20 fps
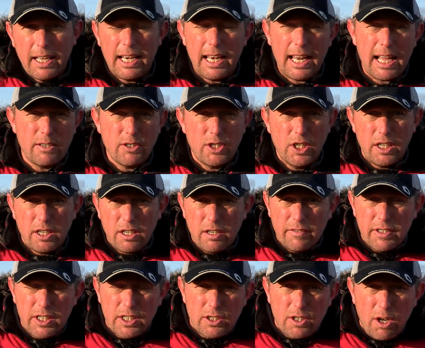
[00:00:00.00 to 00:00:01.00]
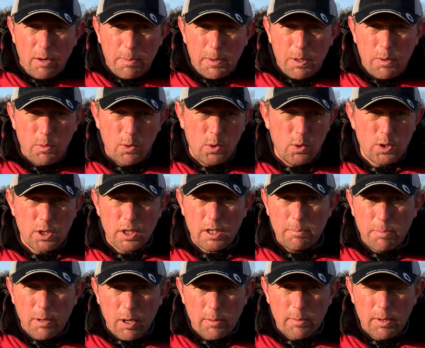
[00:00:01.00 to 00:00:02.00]
it allows you to cover the top of the water, the
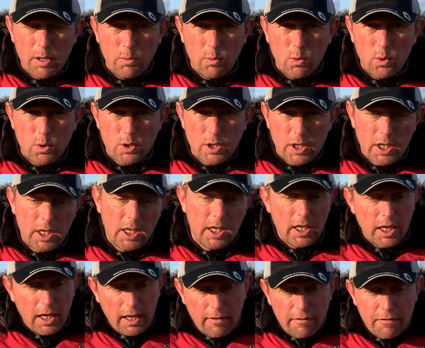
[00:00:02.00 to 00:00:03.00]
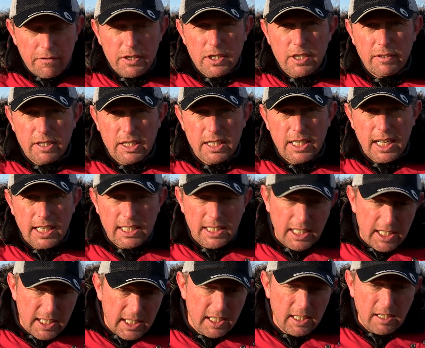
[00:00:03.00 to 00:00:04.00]
bottom of the water, you can fish it static,